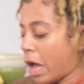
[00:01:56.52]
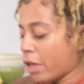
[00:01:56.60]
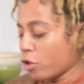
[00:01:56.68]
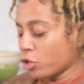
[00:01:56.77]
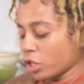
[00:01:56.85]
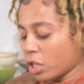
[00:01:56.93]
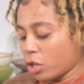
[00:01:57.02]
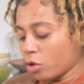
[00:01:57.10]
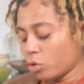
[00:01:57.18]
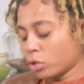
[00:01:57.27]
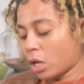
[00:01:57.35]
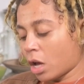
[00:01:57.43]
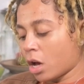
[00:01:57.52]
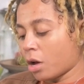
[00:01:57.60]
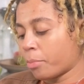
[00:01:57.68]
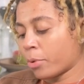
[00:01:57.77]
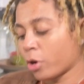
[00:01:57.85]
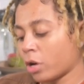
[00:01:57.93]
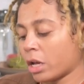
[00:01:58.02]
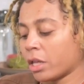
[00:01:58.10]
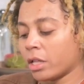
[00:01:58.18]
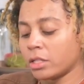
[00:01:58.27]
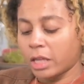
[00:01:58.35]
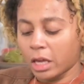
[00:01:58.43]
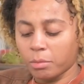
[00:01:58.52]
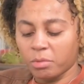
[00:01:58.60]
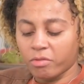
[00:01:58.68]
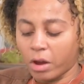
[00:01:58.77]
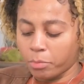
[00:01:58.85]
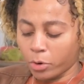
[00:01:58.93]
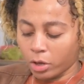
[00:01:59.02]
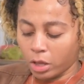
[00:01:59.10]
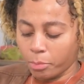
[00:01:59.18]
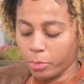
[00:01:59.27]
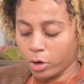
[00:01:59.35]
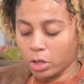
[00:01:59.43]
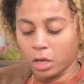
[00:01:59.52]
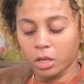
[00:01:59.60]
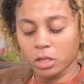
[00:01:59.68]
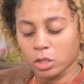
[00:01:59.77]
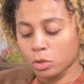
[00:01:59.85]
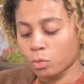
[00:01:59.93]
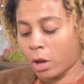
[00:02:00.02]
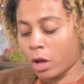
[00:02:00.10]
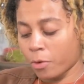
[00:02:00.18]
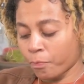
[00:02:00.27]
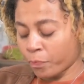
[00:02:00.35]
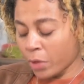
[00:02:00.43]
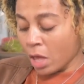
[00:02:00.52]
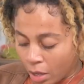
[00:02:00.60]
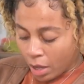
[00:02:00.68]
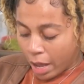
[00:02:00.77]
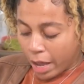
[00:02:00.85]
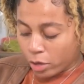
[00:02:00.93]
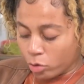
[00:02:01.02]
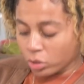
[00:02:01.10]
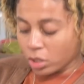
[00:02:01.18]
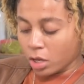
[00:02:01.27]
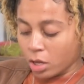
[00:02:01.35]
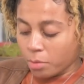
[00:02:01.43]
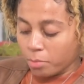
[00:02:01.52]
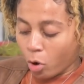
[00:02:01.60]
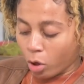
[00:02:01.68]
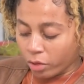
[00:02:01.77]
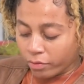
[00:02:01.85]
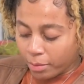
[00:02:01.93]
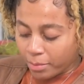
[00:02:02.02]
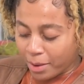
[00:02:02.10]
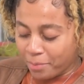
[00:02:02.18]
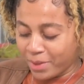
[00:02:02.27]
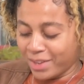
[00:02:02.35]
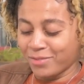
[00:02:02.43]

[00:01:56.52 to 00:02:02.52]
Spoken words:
usually use pearl onions. They could be red pearl onions as well. I use all of them up in